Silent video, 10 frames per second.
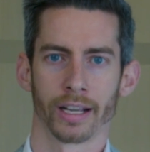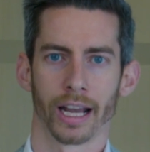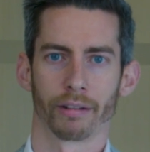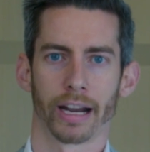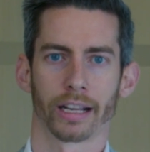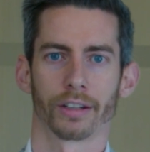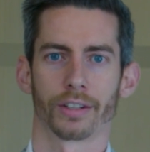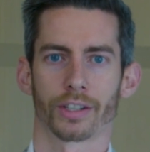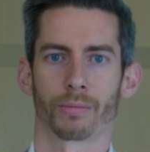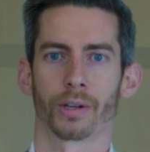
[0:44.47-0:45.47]
and regular
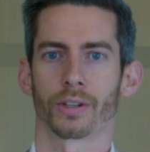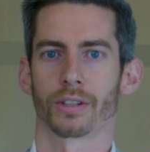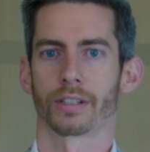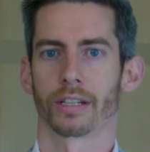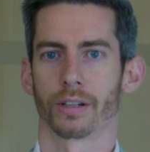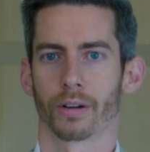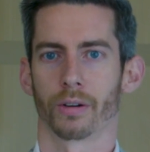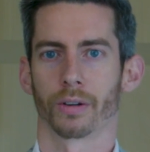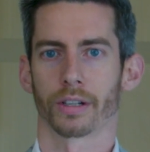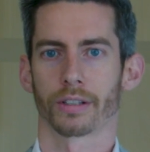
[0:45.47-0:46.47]
distributions to
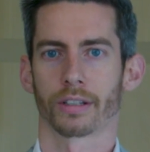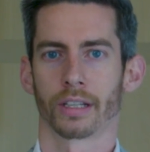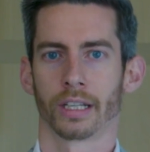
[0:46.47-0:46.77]
unitholders.